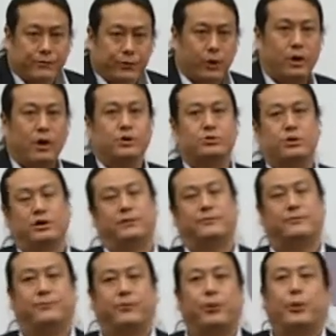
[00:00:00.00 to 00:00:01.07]

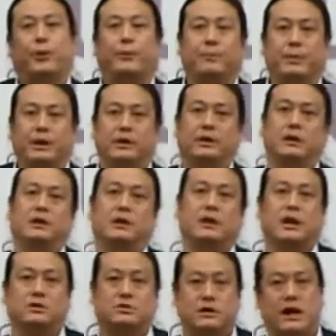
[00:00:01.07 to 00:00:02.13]
404 million
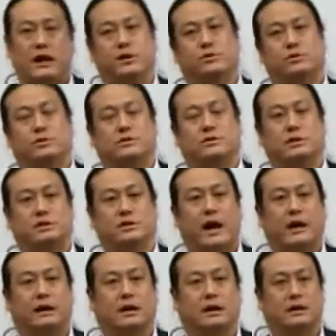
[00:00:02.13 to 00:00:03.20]
internet users in
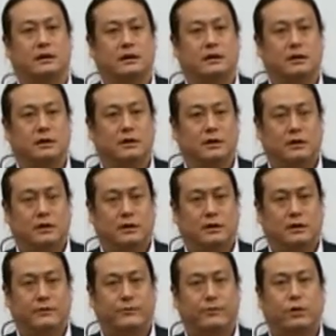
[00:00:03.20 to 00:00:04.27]
China.
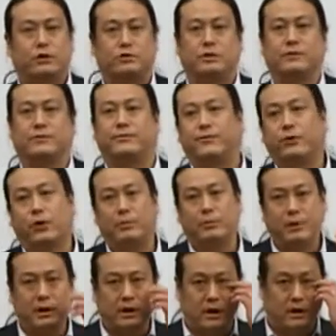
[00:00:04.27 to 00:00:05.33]
404
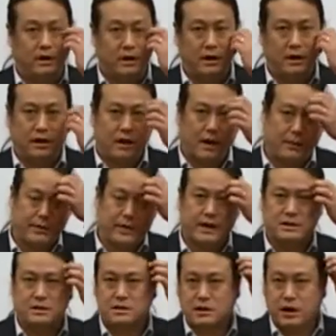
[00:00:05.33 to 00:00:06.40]
million. I mean,
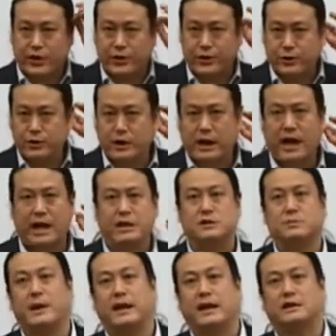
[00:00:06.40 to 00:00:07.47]
that's a third again as
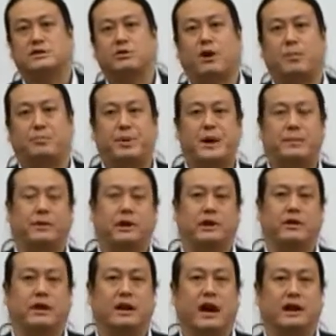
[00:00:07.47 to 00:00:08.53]
many as there are people
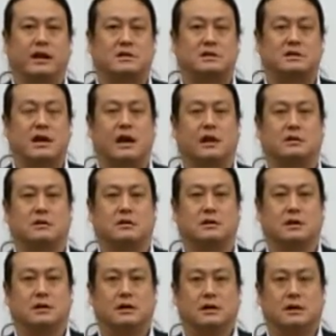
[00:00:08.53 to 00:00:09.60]
in the United States.
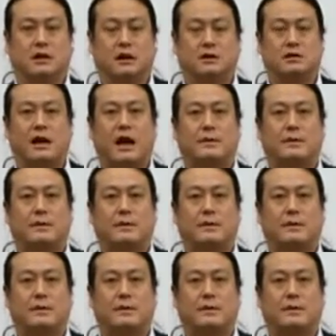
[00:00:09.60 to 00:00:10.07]
That's an